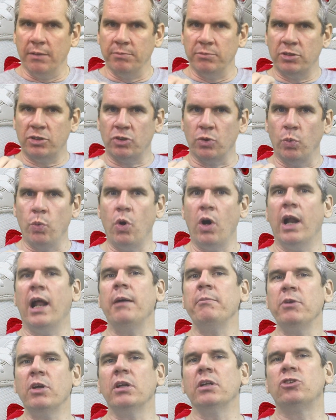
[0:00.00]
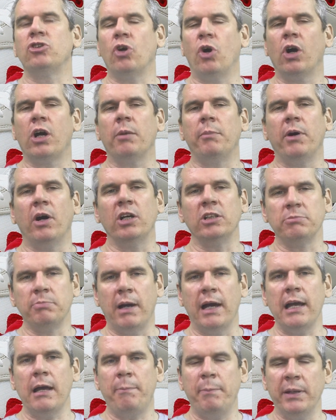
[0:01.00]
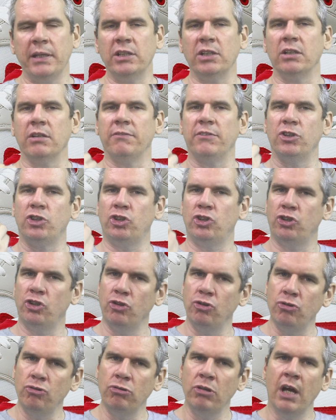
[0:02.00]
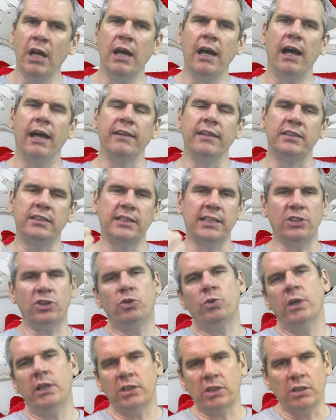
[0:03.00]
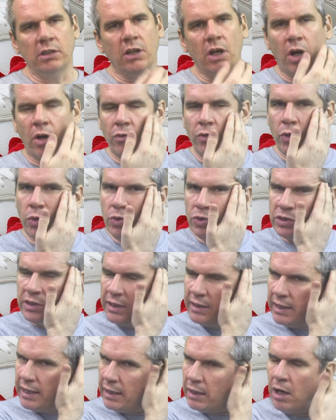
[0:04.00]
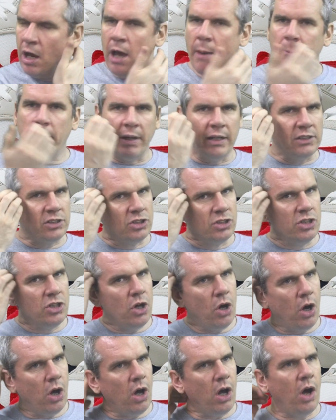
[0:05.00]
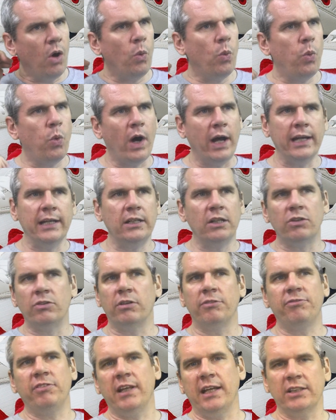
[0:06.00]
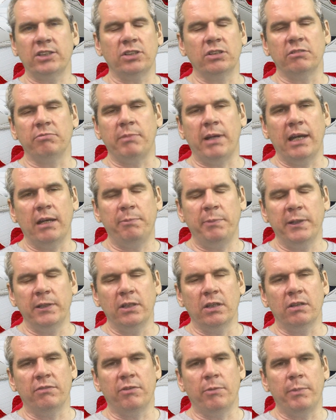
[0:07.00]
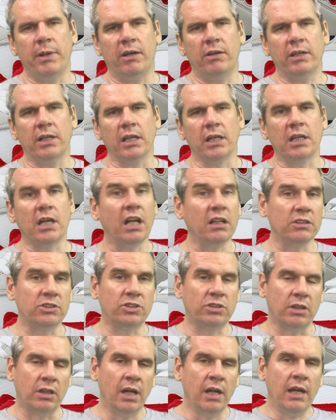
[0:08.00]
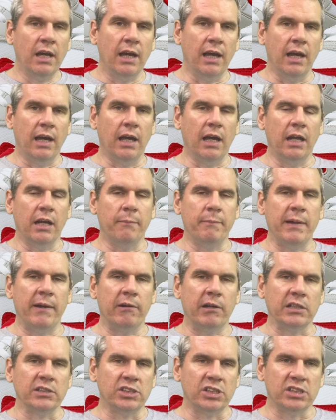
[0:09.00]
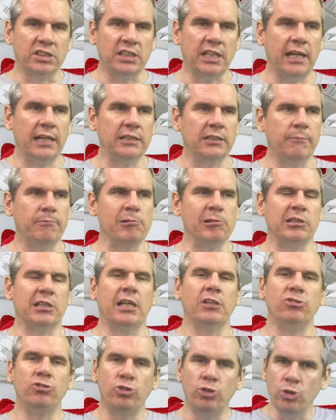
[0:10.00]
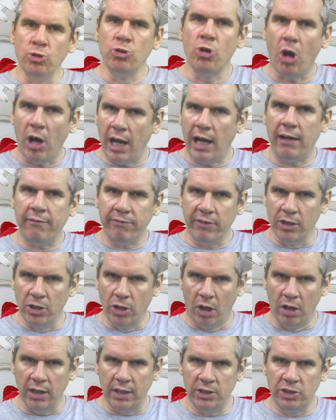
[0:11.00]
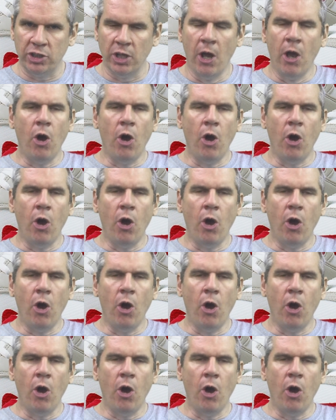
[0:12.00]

So what I'm going to talk about is my opinion of the shoe and the situation that arose in there, but it's not a wider reflection of my opinion of American culture and American society, because I do not have the knowledge